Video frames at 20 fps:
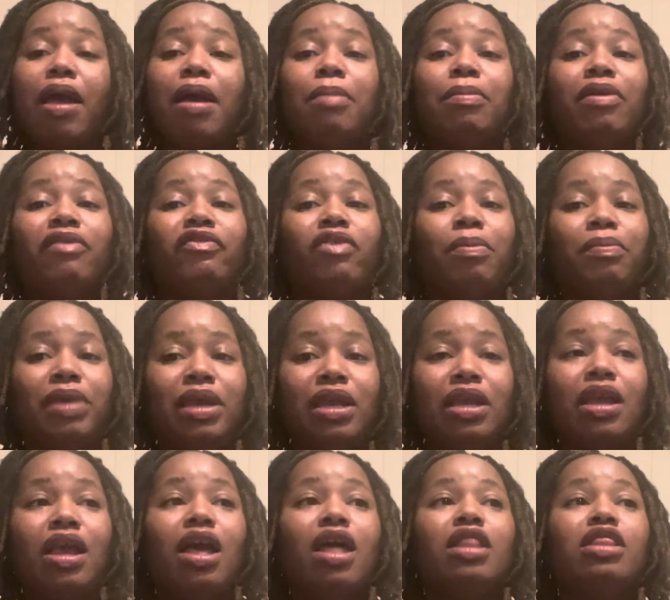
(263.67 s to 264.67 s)
But for
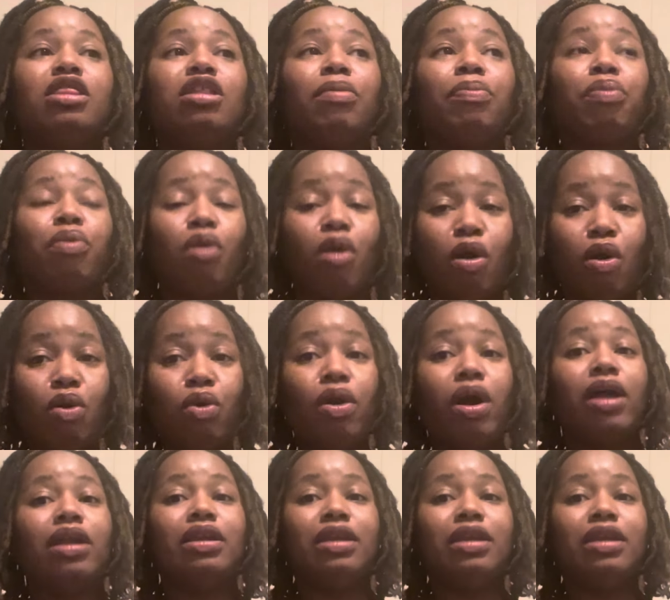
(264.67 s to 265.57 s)
me, the pro